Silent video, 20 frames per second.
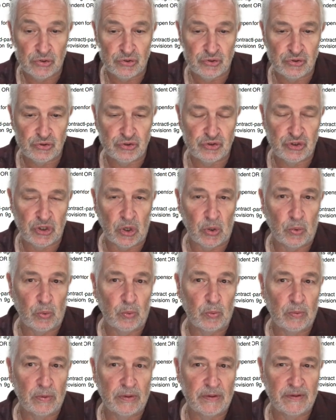So
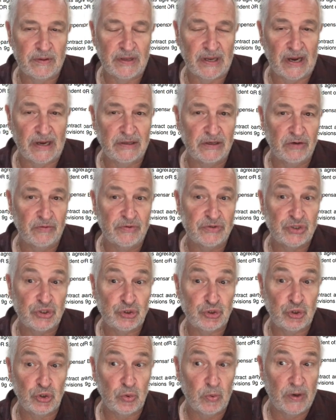the idea is there's
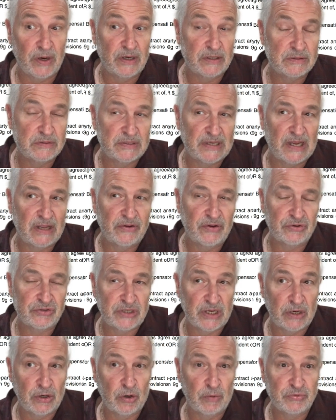2 ways. Now there's
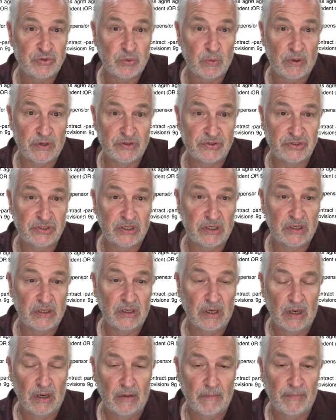10 homes you want to see,
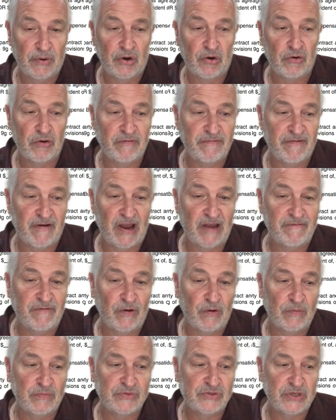but only 5
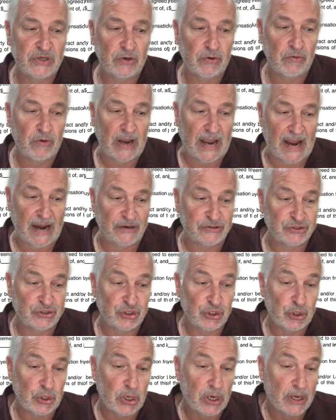homes that are actually
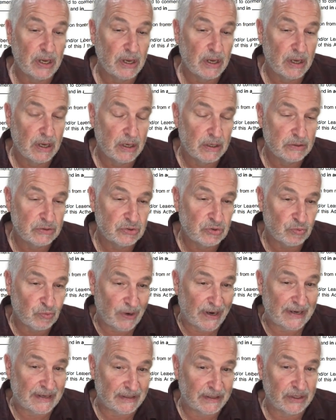going to
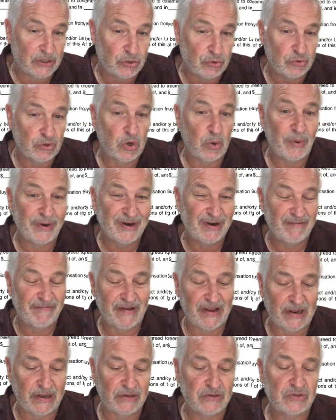directly, you know in
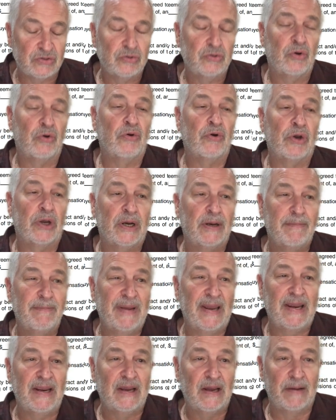advance they're going to
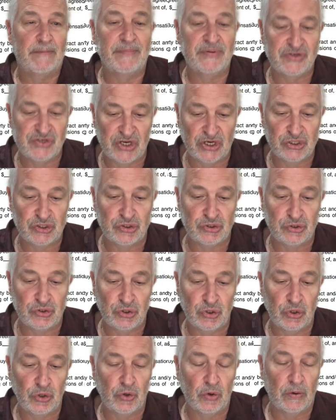pay compensation to
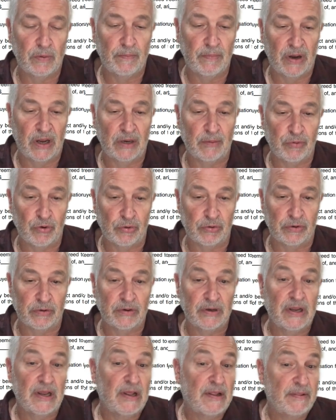your buyer broker.
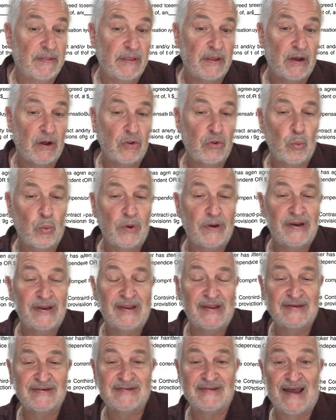The other one
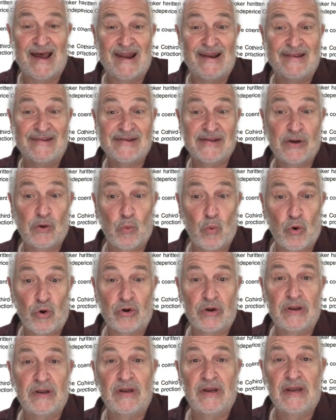is not. It's going to
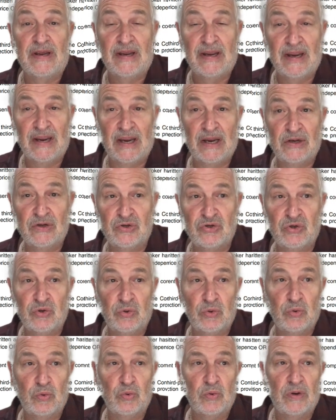work
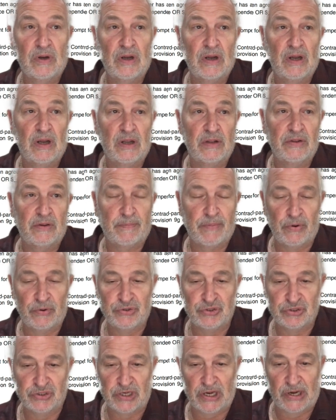into the
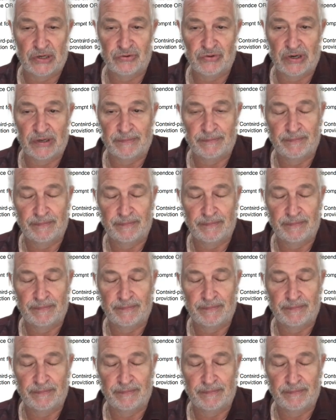purchase contract.